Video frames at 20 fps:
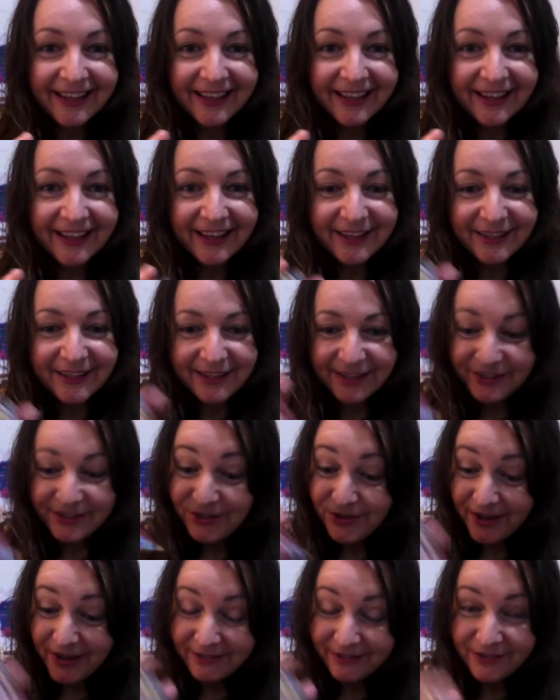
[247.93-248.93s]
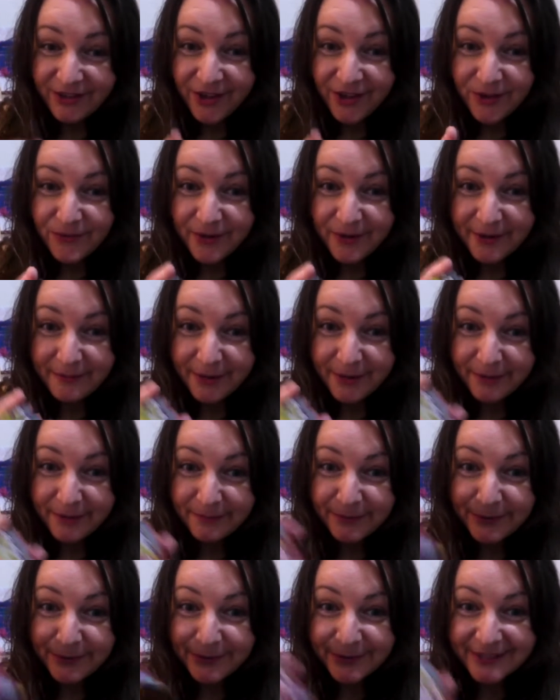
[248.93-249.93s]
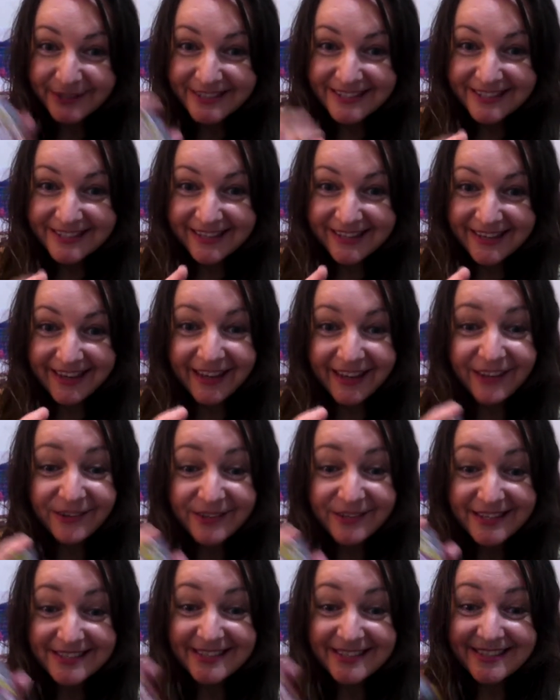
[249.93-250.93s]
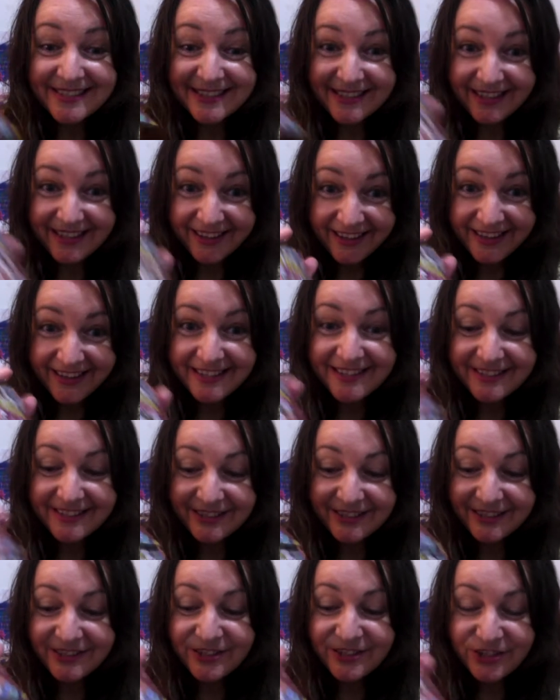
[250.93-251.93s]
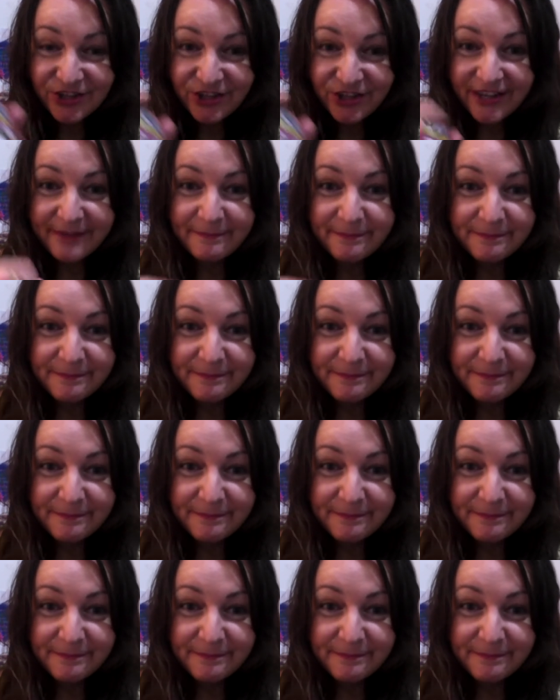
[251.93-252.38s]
and you haven't got one of my books, now is the ideal time.